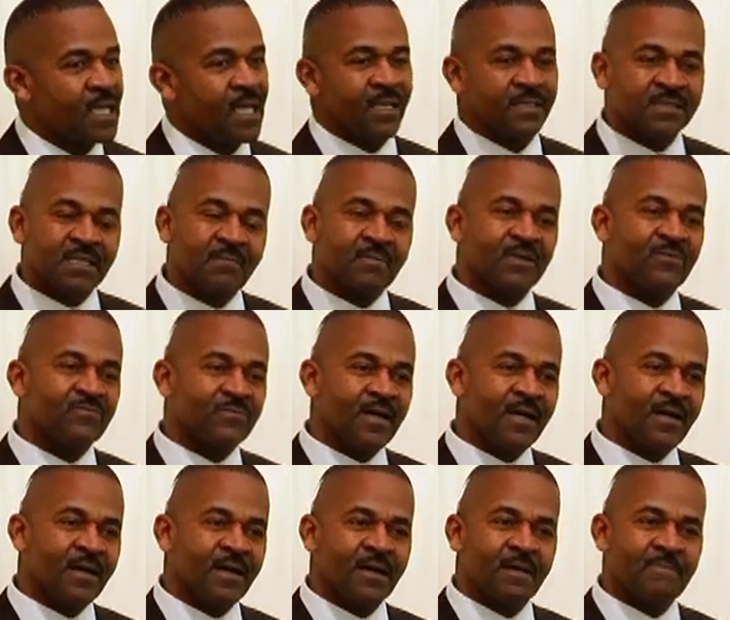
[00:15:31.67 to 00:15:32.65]
And some of
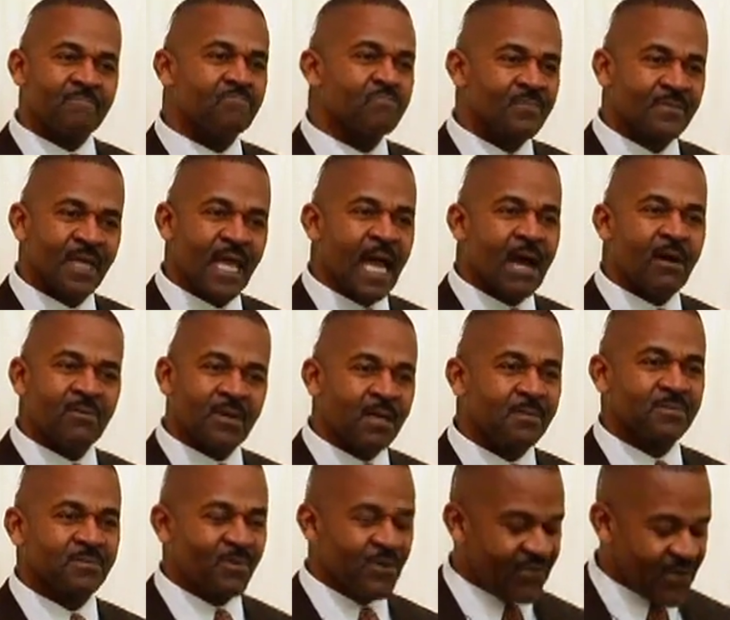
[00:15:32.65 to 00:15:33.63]
the
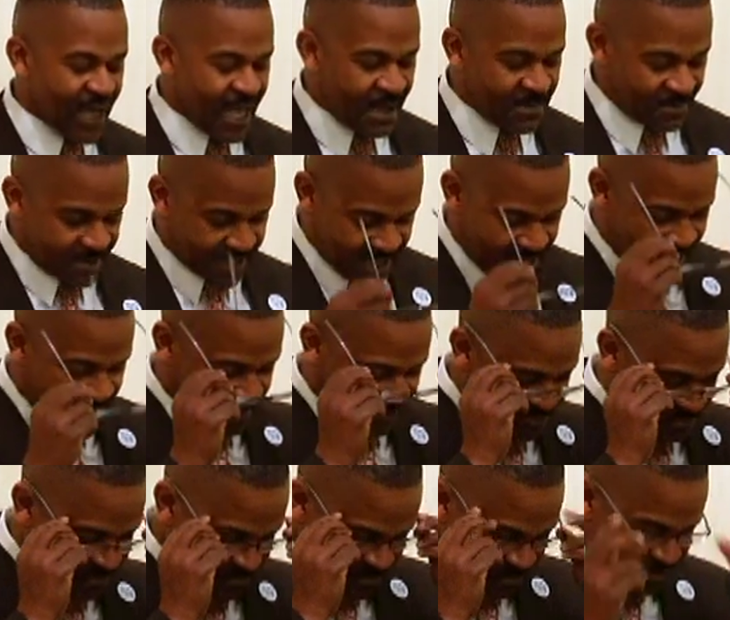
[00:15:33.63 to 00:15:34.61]
outcomes we've had with that
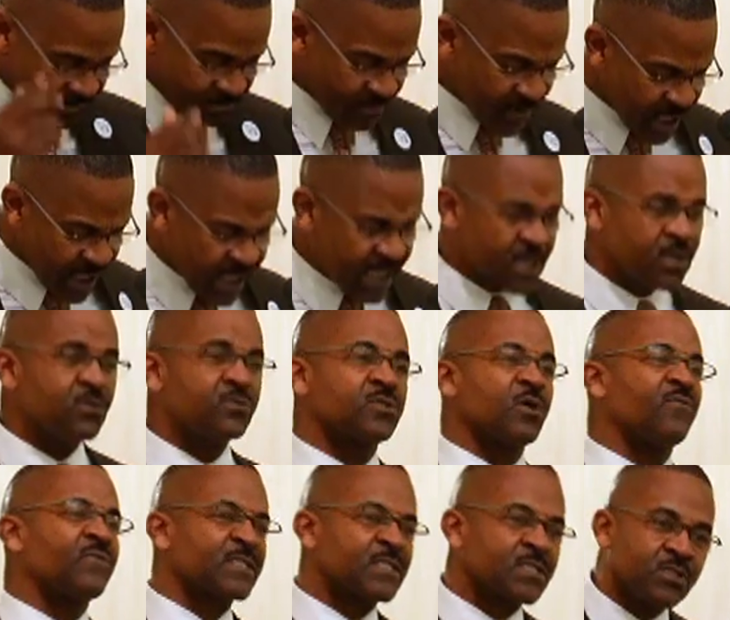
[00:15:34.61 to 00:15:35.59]
includes
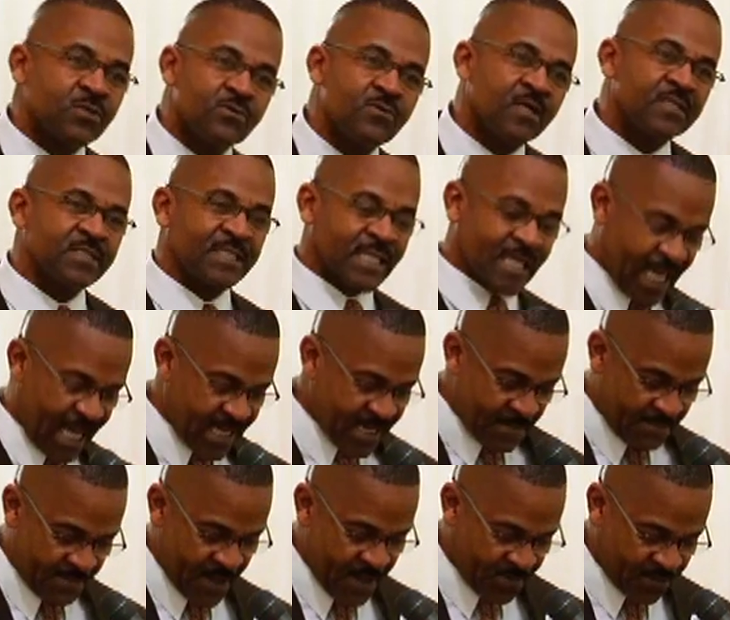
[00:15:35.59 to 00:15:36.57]
over
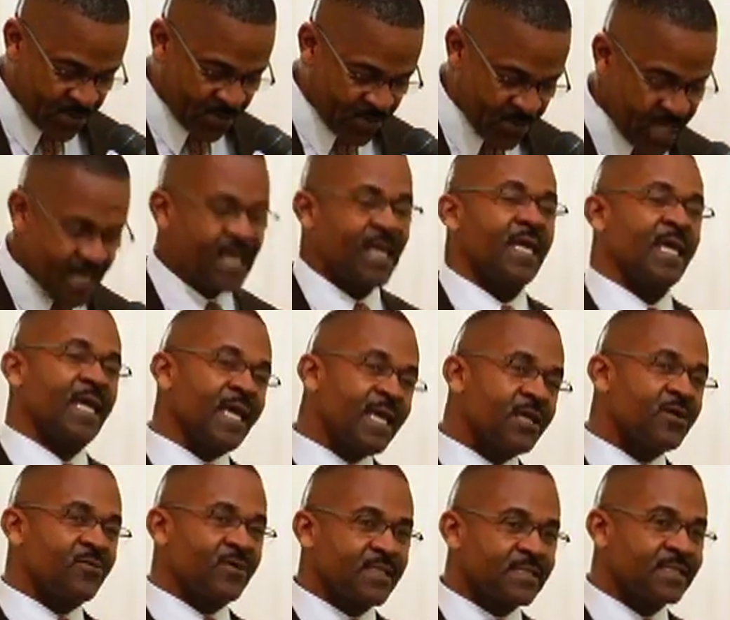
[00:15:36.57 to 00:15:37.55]
280 people
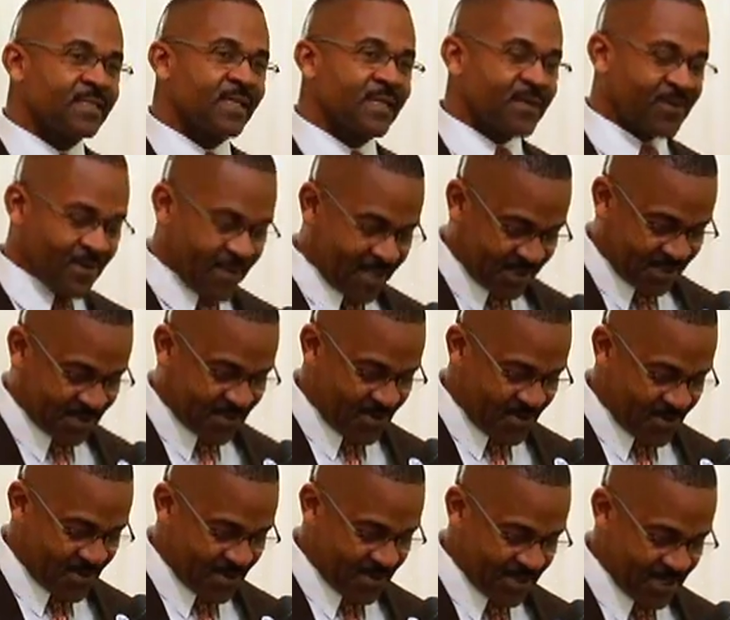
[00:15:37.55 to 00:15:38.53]
increasing their credit
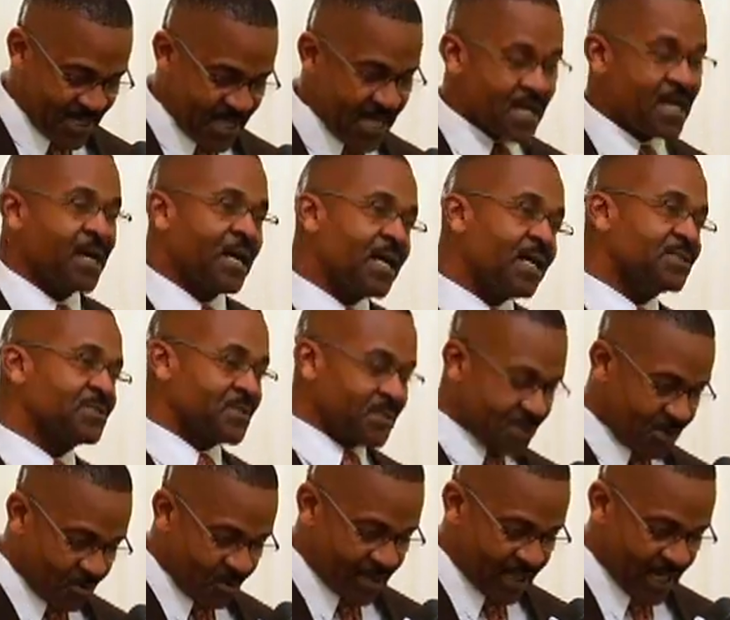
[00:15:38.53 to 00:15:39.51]
score,
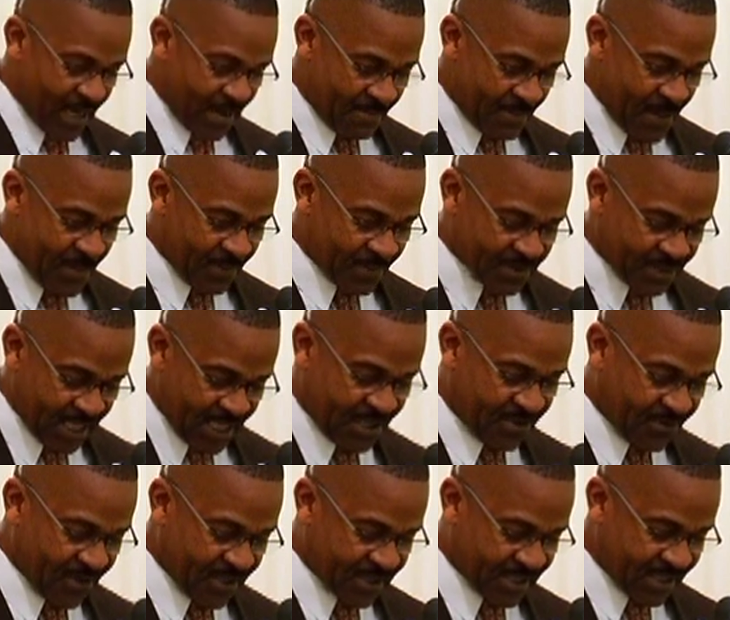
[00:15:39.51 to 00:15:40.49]
128 people
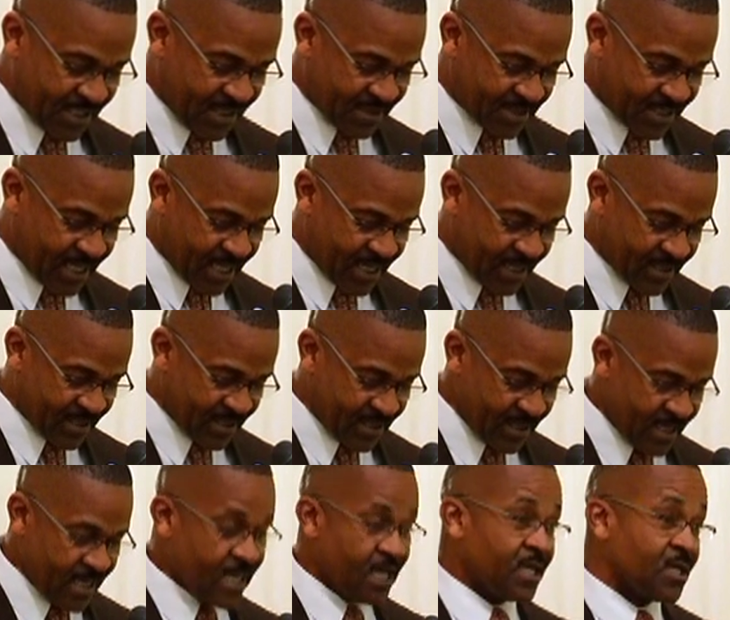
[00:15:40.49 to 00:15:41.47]
decreasing their debt,
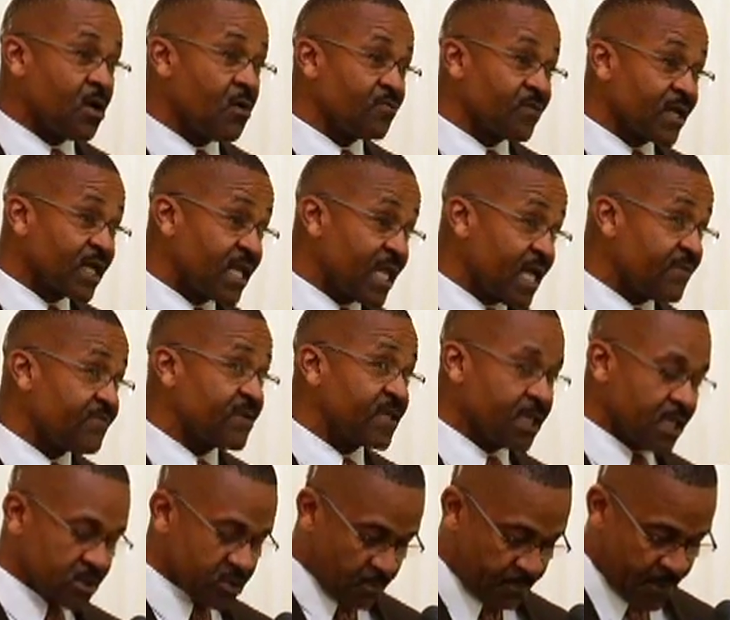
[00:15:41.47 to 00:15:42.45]
and over
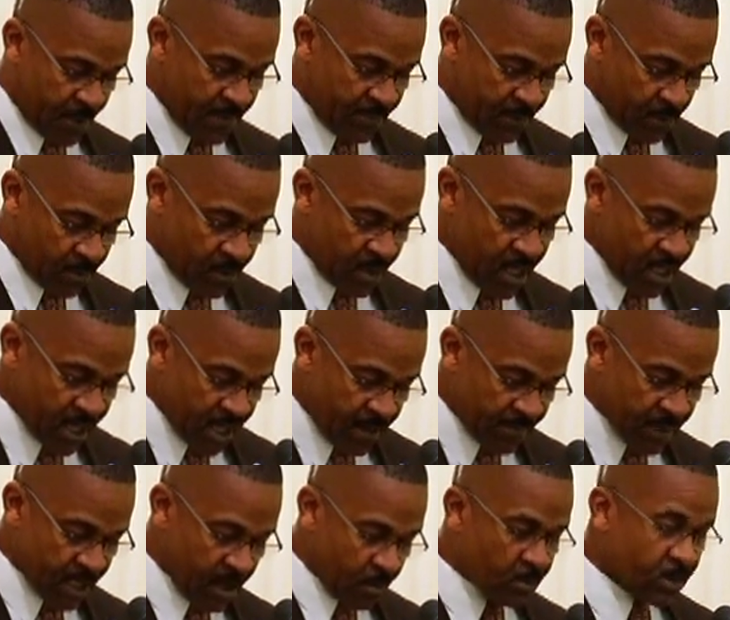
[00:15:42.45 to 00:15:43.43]
1,100 people
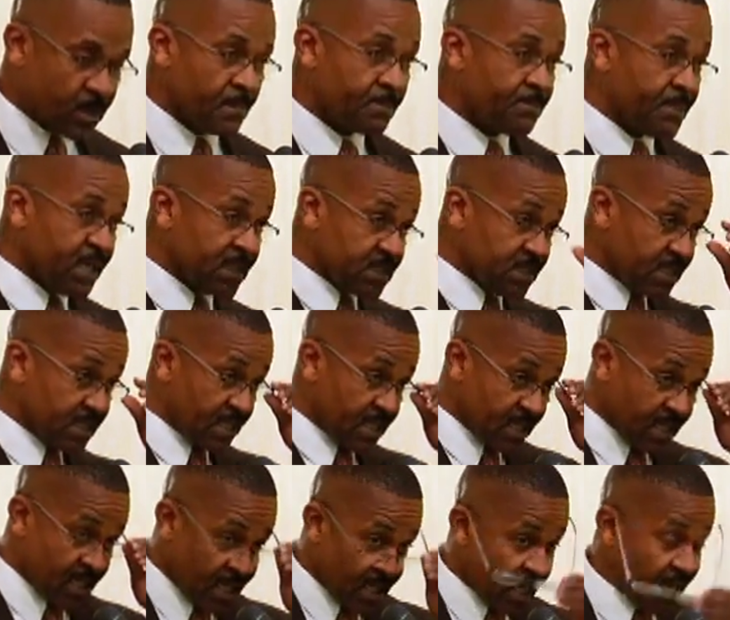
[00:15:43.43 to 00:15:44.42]
coming up with a budget
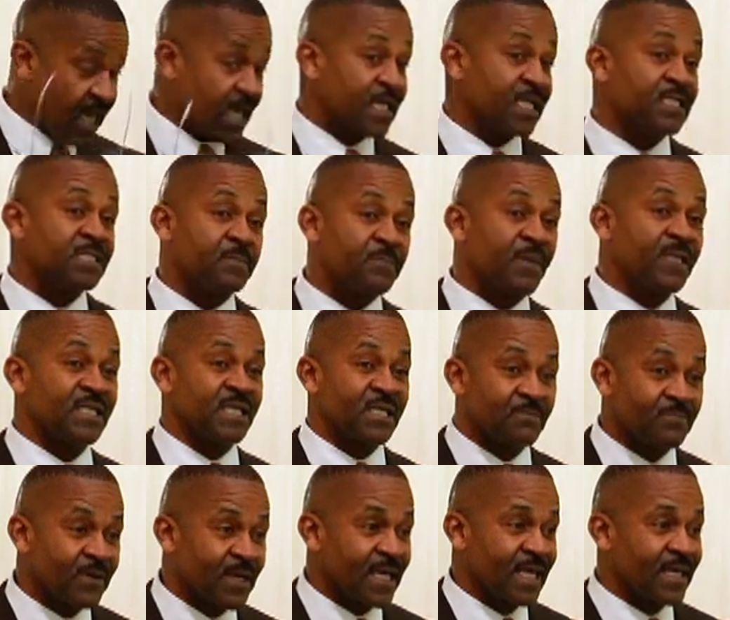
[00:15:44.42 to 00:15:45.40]
and a
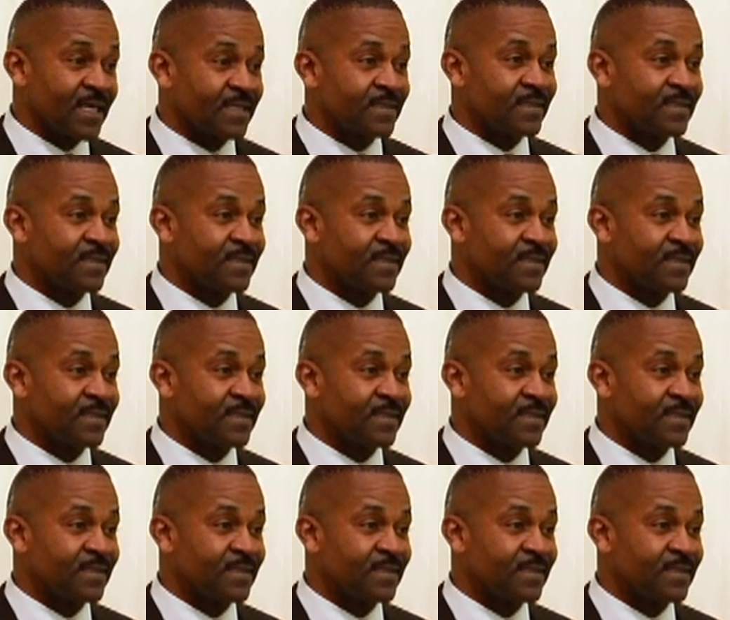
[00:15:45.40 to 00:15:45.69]
spending plan.